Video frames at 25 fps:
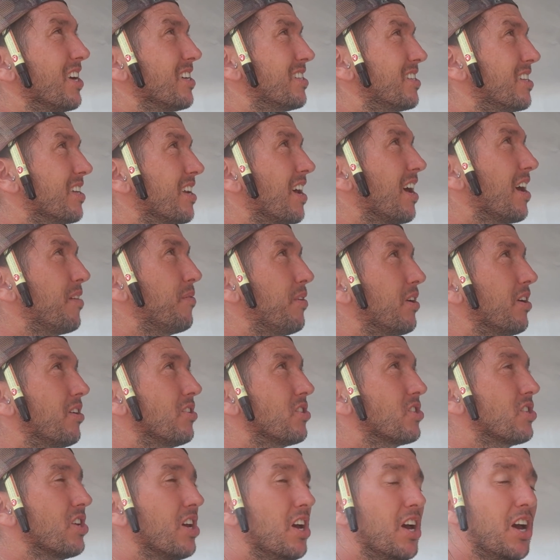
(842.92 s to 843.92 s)
yesterday when
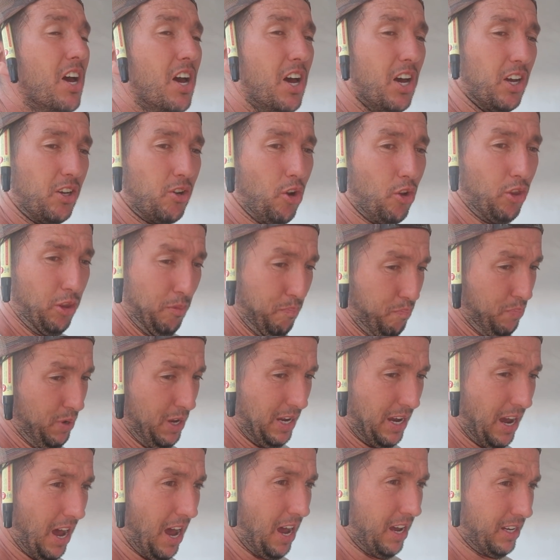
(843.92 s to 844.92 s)
I got the
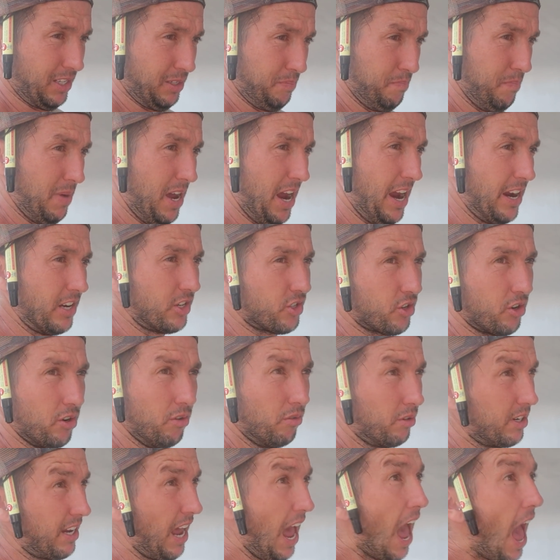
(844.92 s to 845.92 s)
big ass
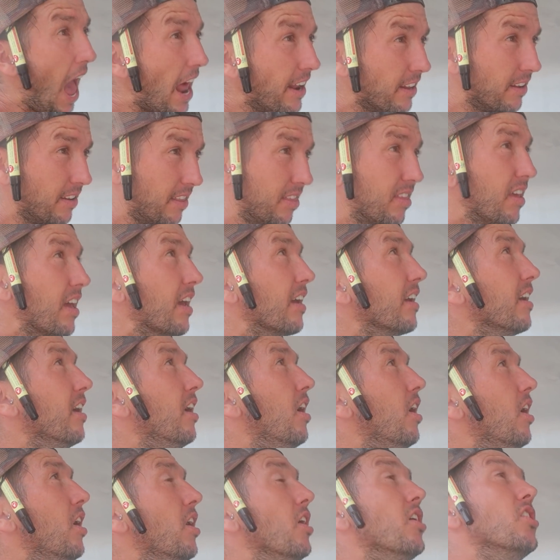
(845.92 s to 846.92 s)
mandrill cannon thing,
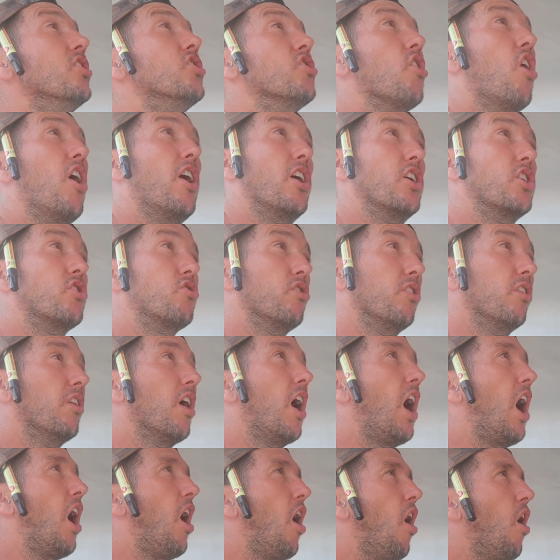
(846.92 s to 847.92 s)
trying to drill
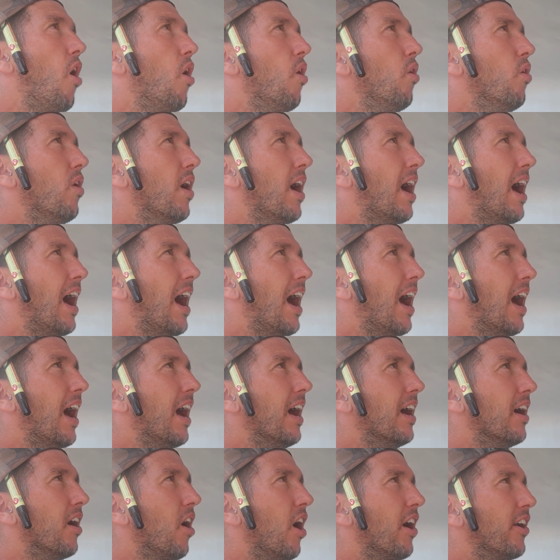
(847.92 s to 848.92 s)
a hole,
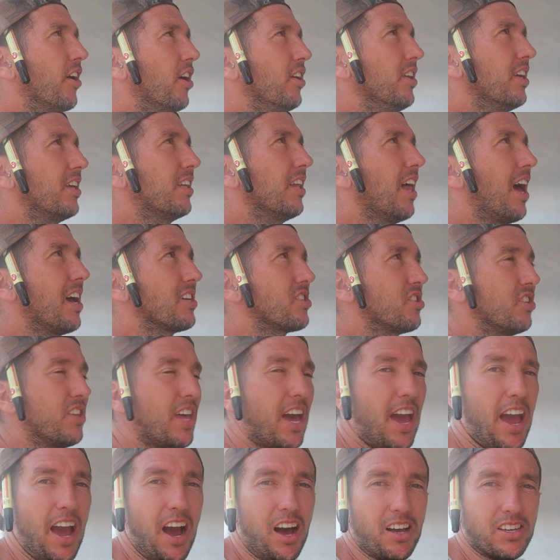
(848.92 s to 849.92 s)
I'd only glassed on
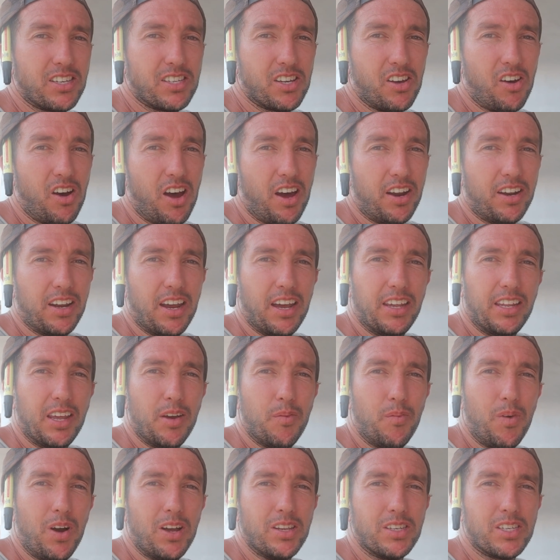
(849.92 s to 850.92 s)
the outside, and
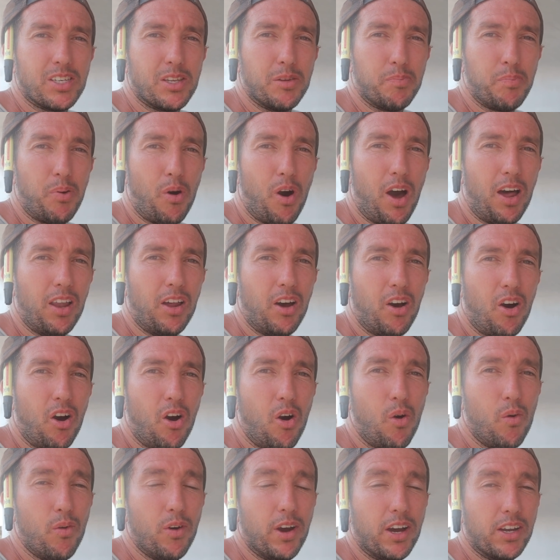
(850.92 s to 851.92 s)
then once the pilot
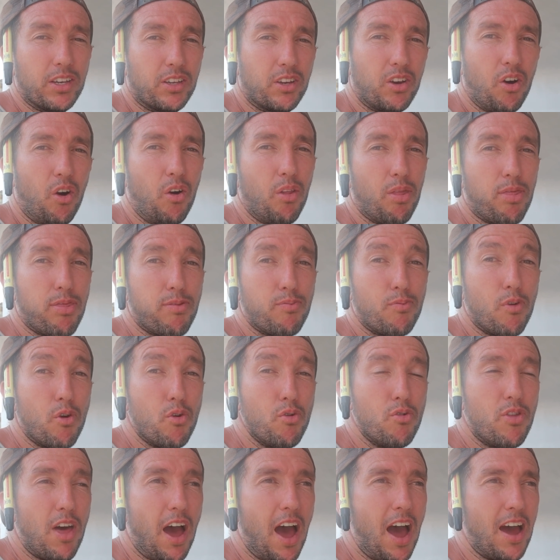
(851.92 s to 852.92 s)
hole had gone
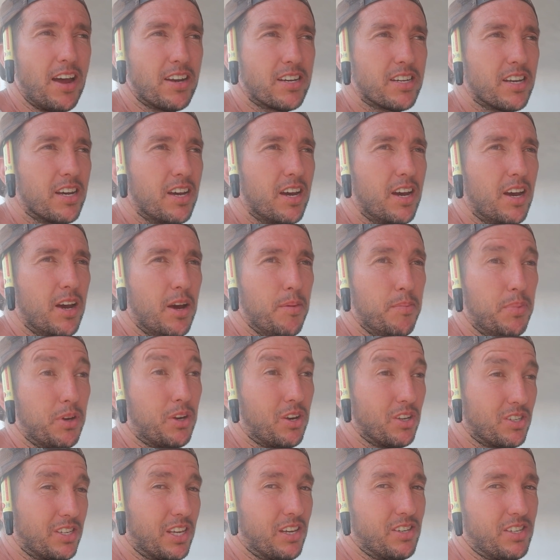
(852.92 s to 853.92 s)
through that,
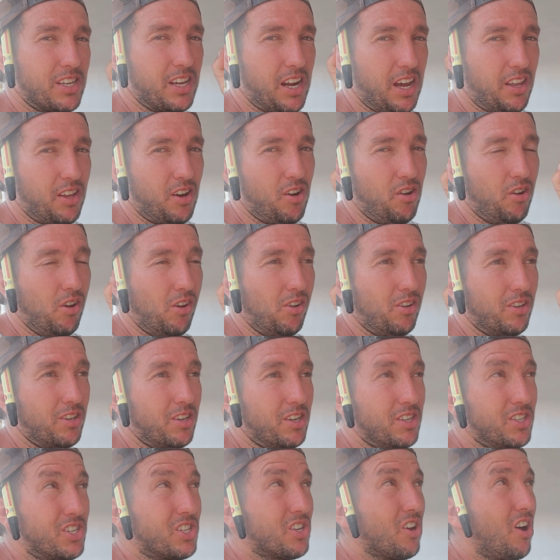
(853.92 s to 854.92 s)
because there was that other hole on
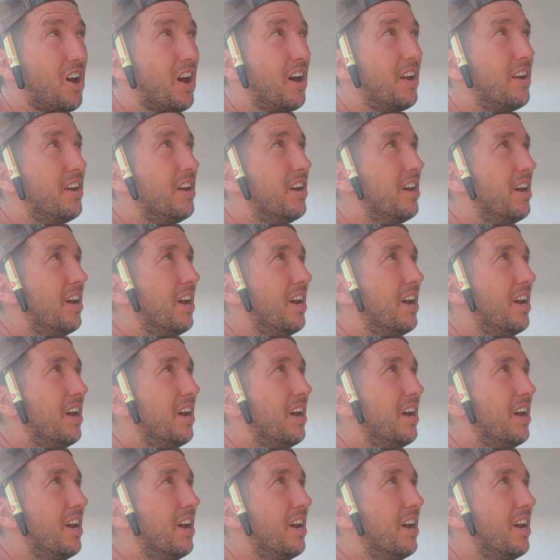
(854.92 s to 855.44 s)
the inside,